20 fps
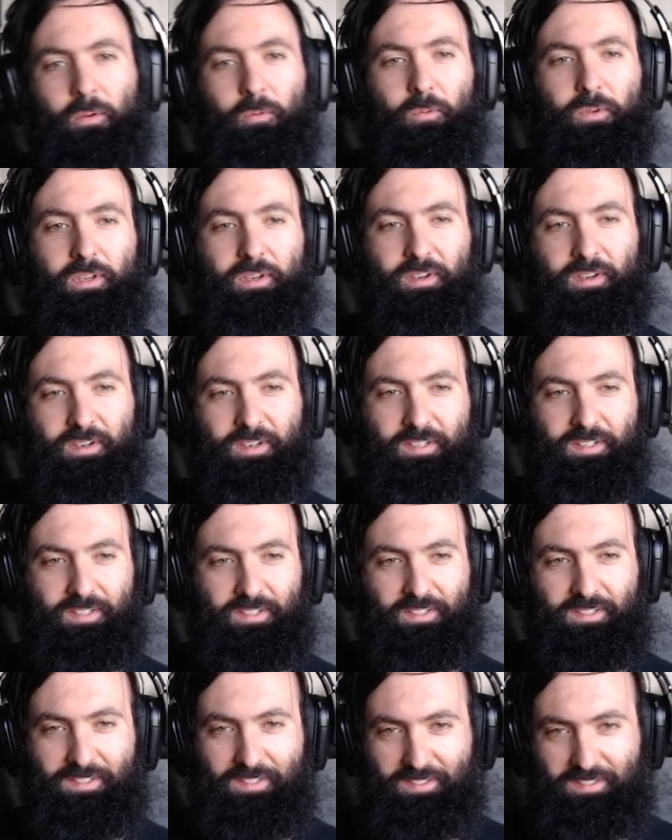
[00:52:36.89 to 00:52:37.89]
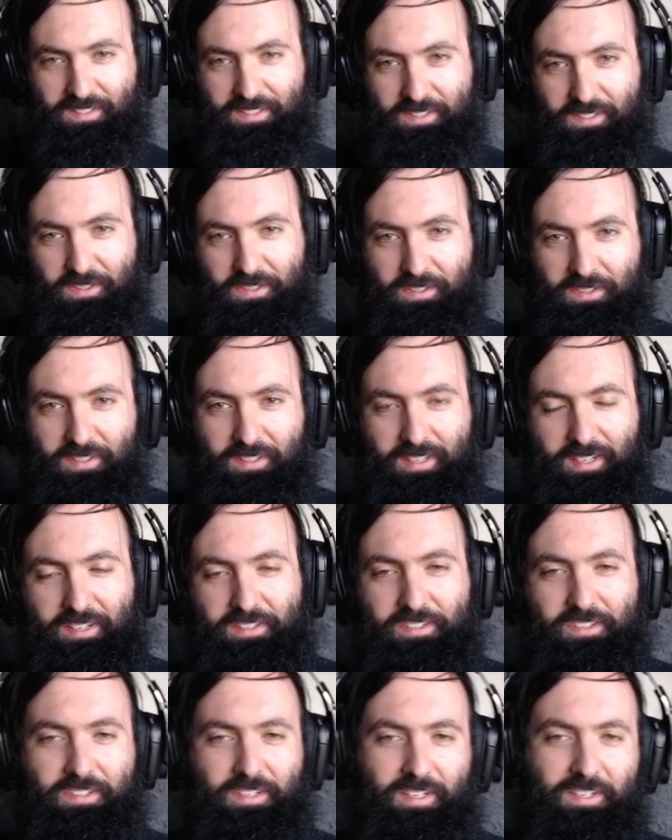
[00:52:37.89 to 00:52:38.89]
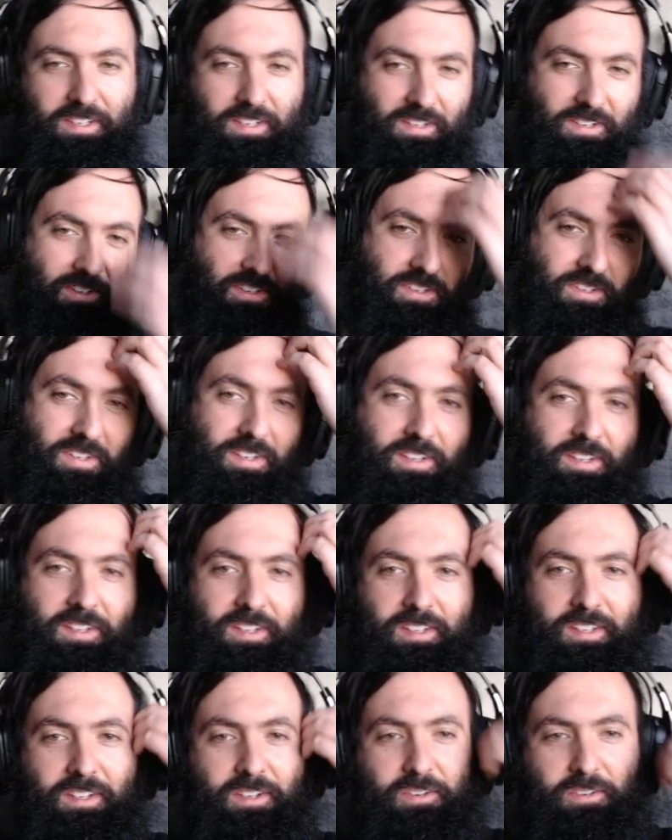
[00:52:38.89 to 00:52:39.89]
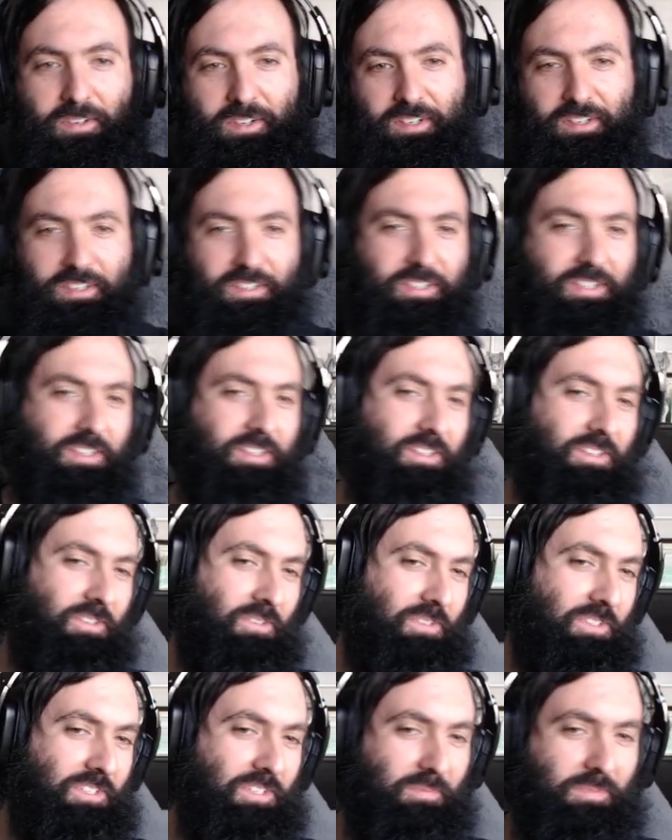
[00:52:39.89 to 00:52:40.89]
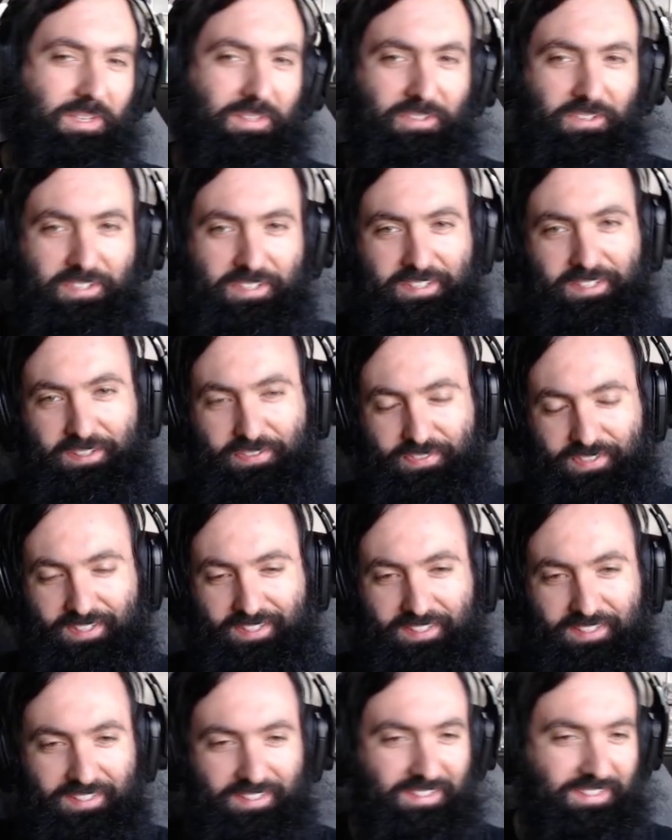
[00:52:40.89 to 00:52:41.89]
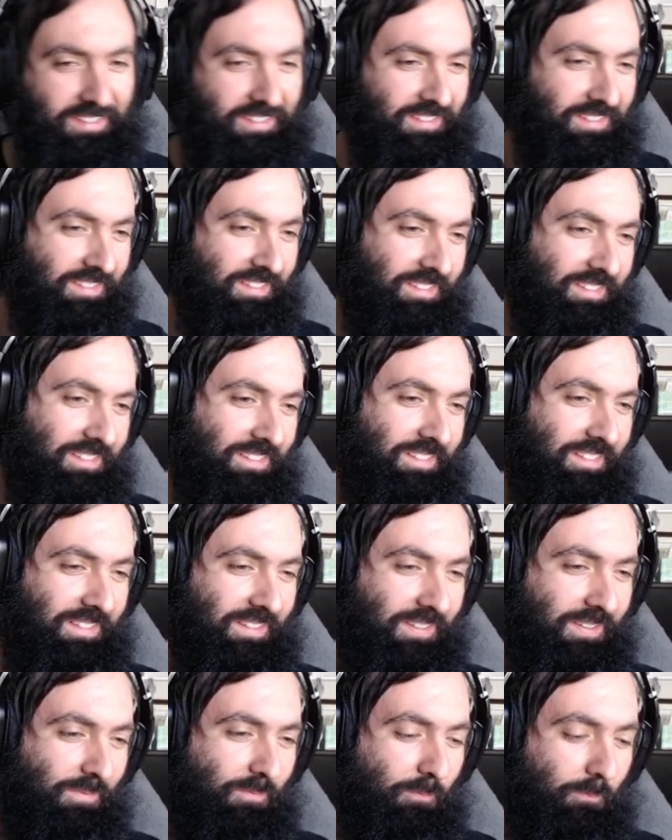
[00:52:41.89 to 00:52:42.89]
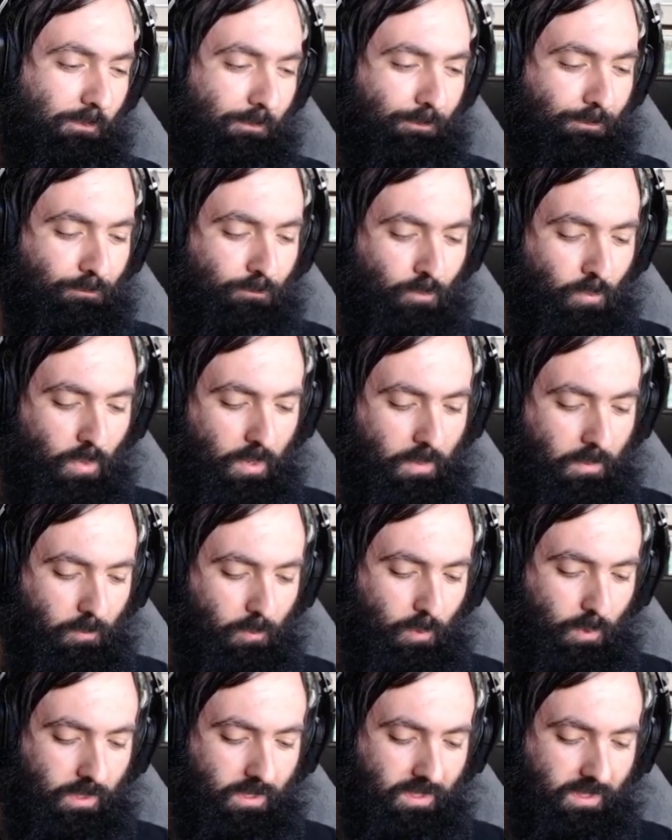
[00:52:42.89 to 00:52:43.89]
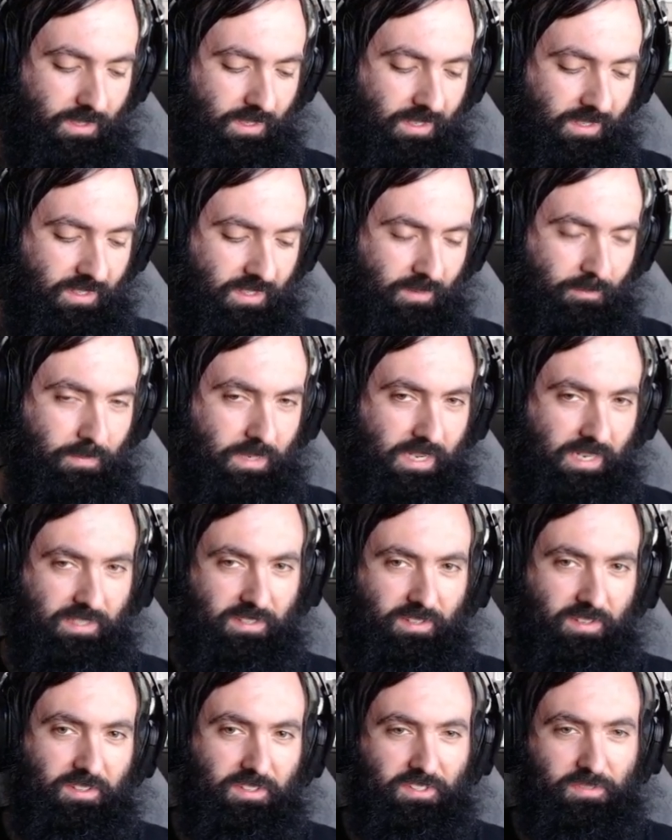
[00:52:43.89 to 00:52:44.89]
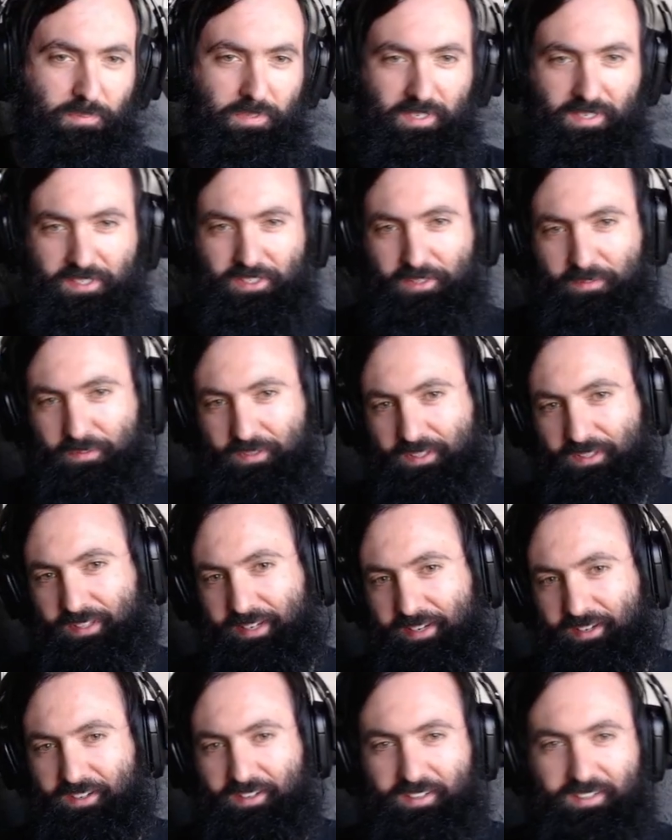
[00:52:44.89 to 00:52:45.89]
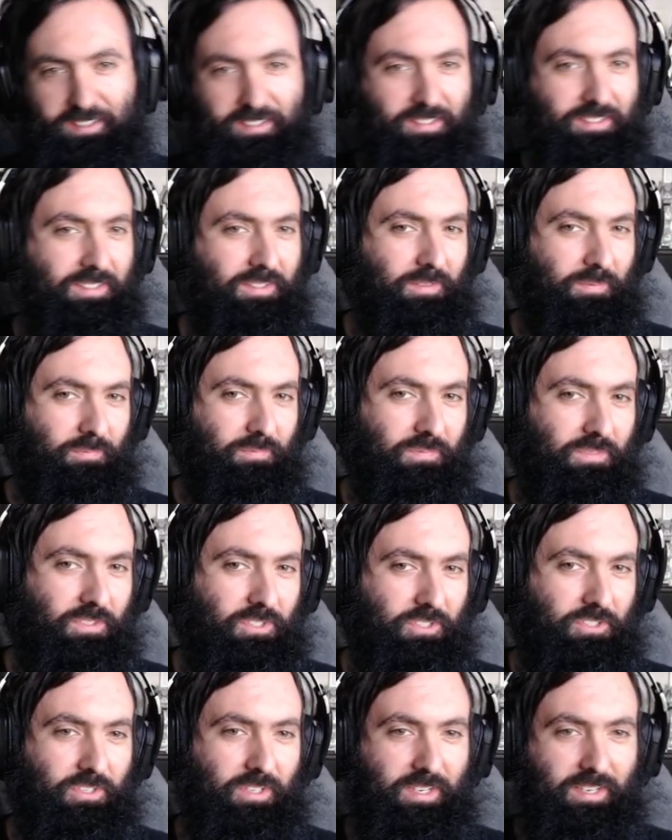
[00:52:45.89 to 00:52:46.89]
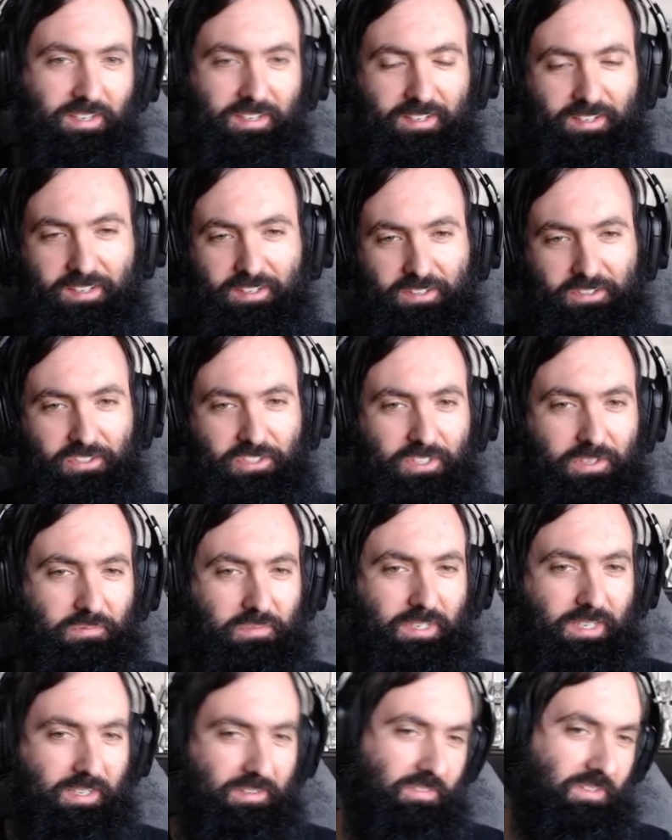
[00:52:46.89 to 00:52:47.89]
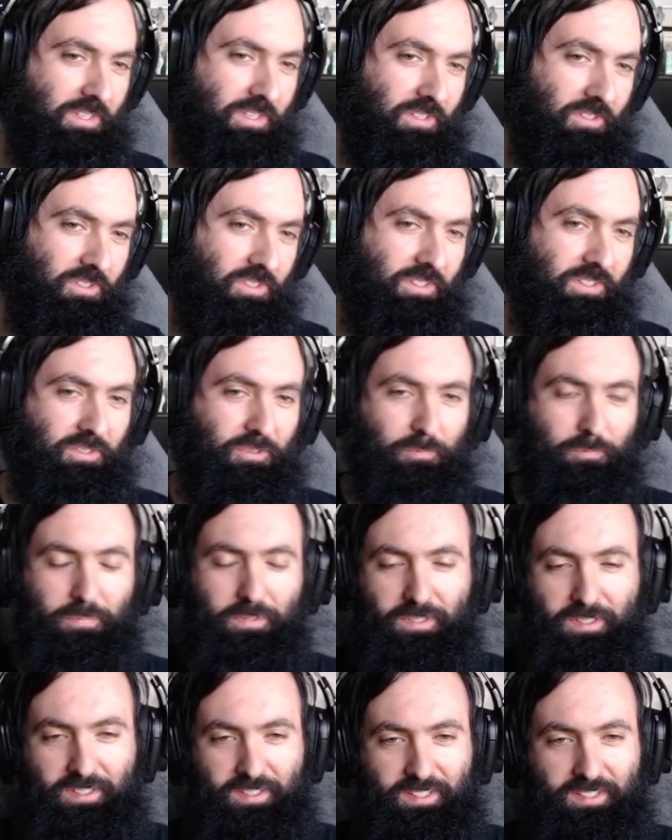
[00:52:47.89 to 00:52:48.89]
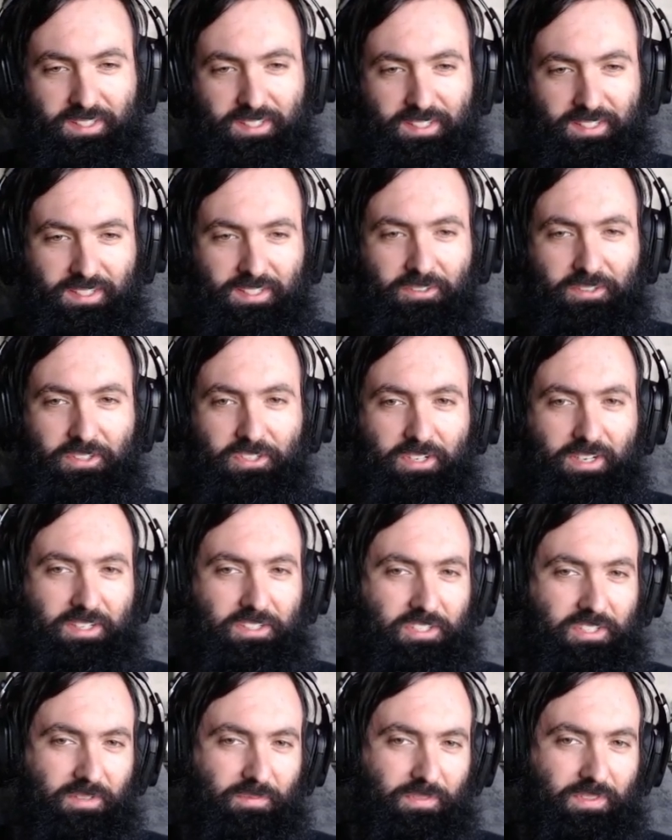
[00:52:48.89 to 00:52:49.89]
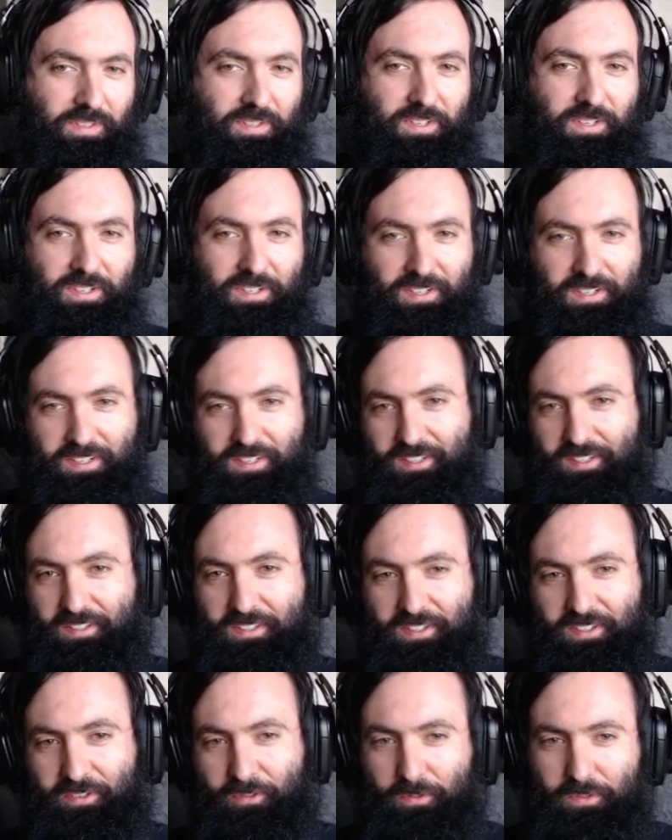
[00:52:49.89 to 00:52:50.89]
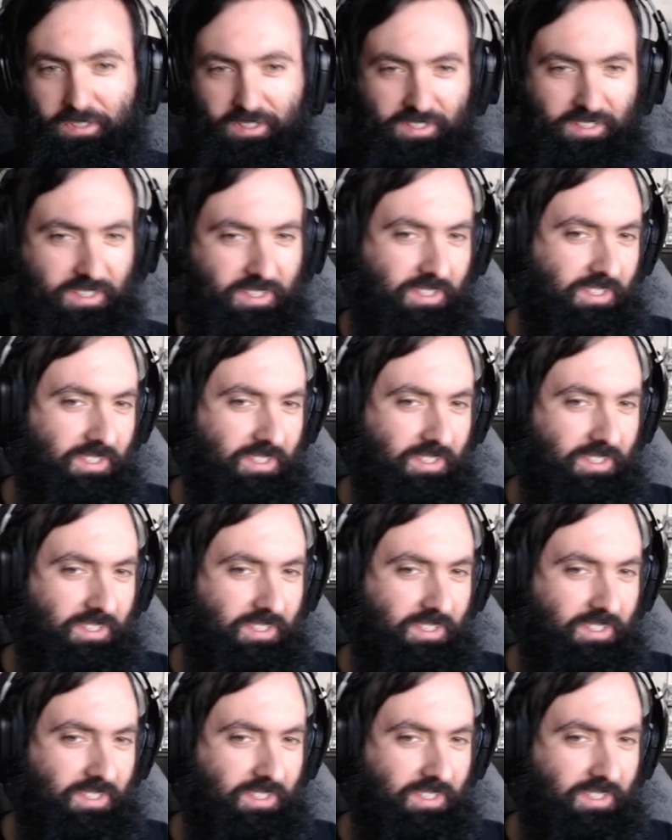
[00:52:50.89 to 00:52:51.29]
We are, uh, that is a dead character. We're going to continue doing some other stuff today. Um, we'll uh, come back to this possibly later um, to try to get, you know, some kind of a kill on him, but we tried something hard and it didn't work.